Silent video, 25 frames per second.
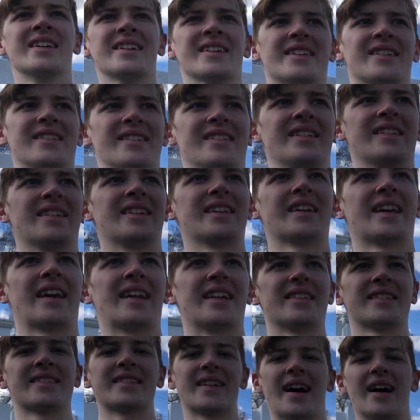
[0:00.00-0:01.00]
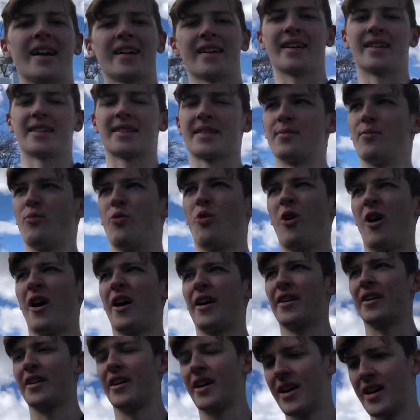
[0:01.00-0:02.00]
Gonna need to get inside and get some
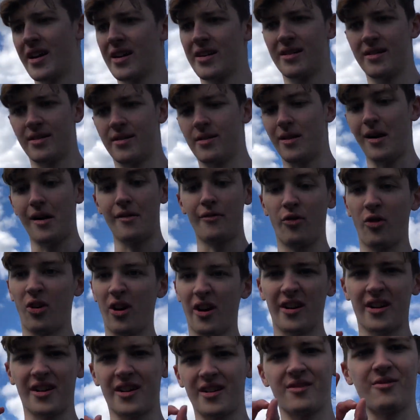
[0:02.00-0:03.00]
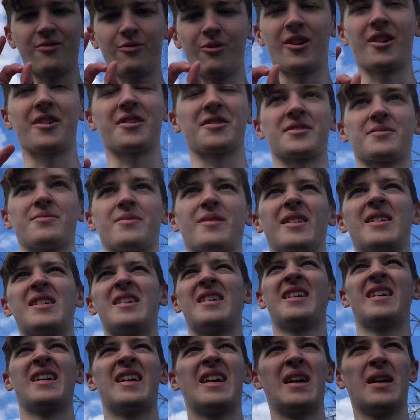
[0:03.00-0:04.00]
water. Love water. Water's
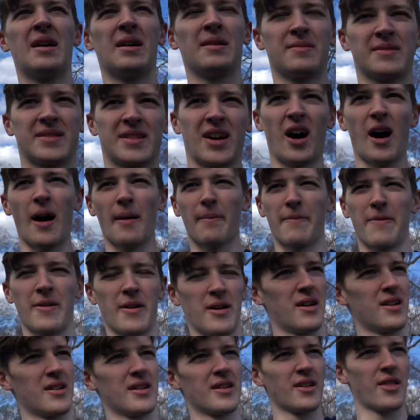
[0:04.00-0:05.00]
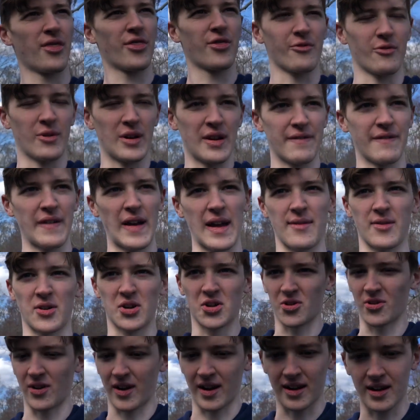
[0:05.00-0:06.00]
top three favorite
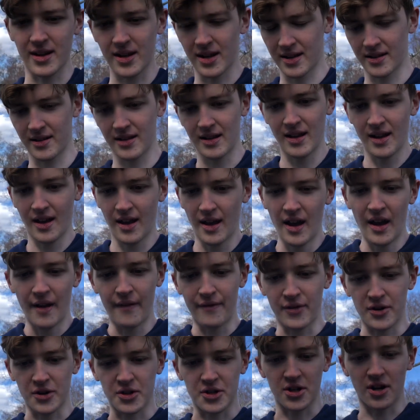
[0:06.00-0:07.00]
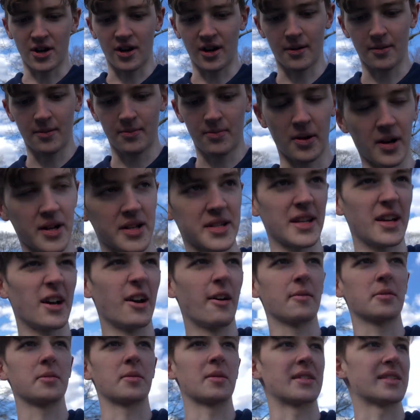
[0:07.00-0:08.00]
drink for sure. Plus it
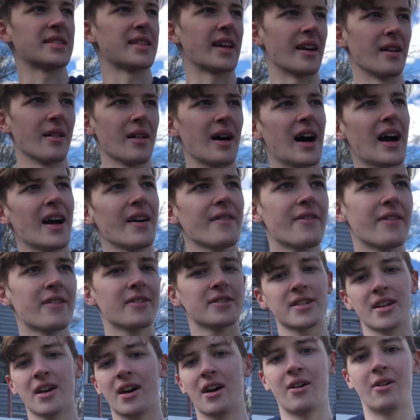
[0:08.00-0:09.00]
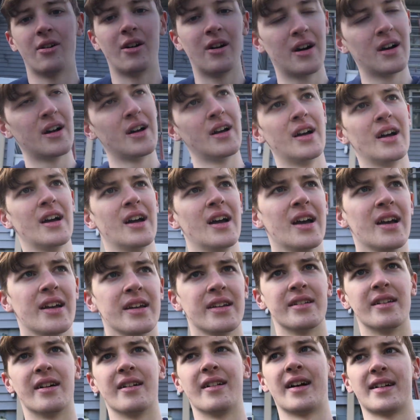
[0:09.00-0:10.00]
helps me stay alive. So,
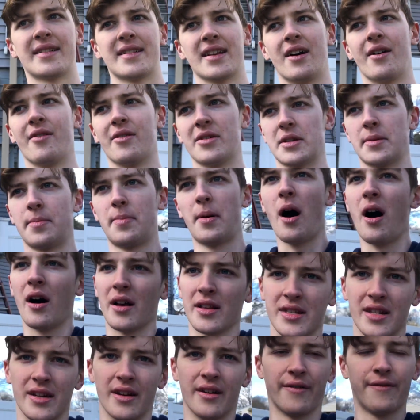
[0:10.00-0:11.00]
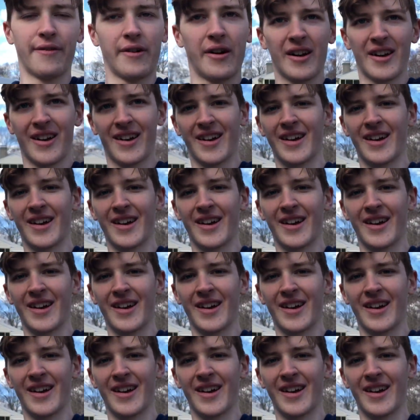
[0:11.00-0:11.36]
you know, that's always a positive.